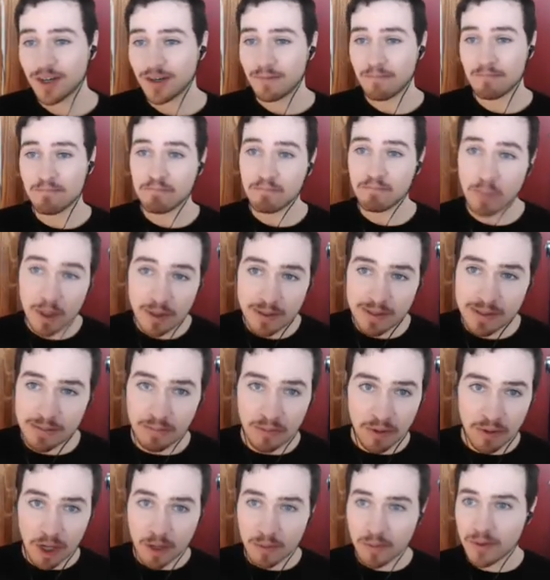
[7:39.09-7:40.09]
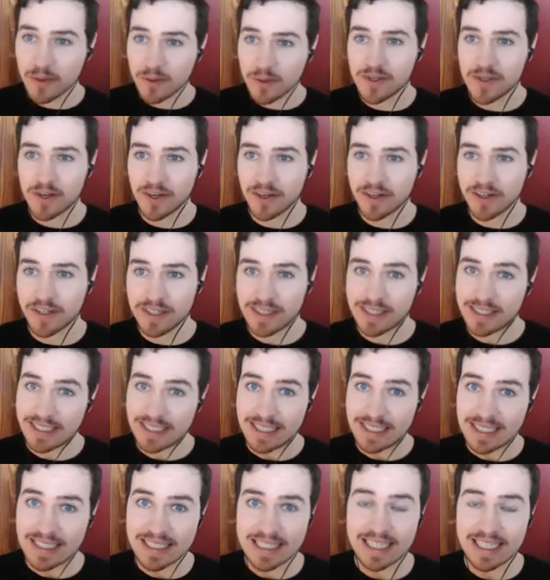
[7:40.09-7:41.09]
most blog posts you're going to see
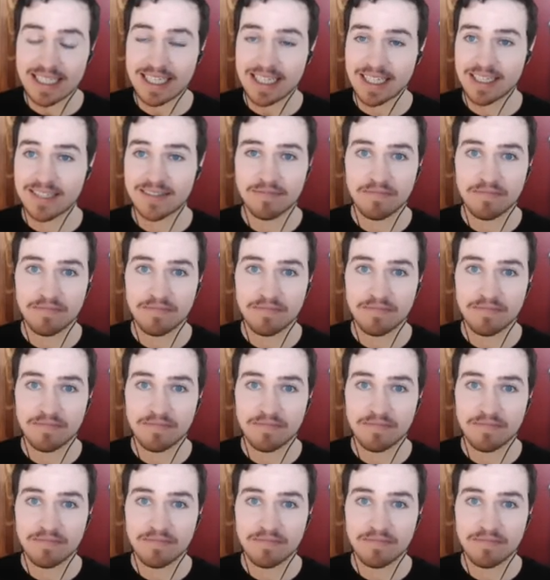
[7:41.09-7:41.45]
is like